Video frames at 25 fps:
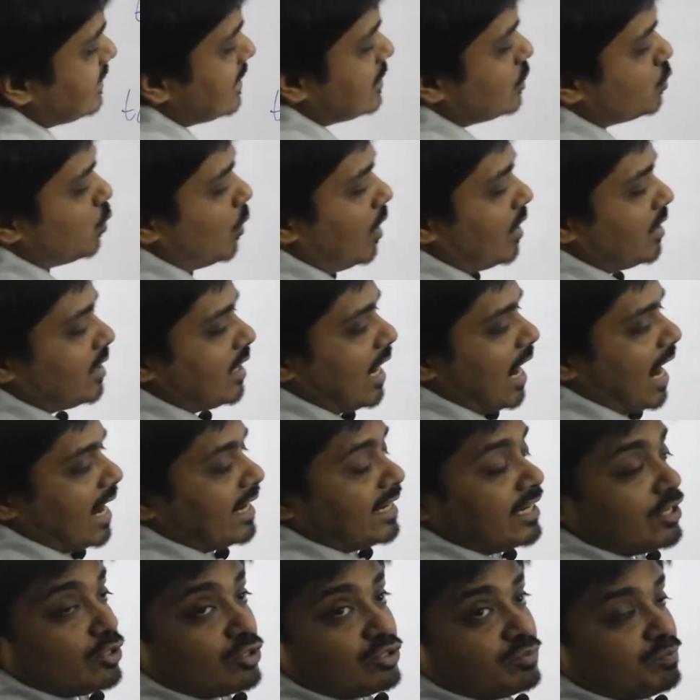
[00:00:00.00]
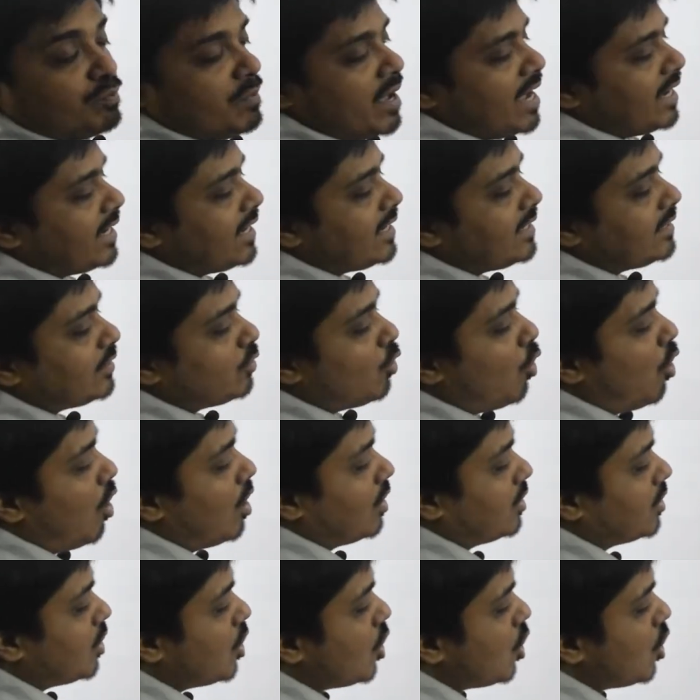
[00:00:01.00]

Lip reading: this one, I need to make it cot.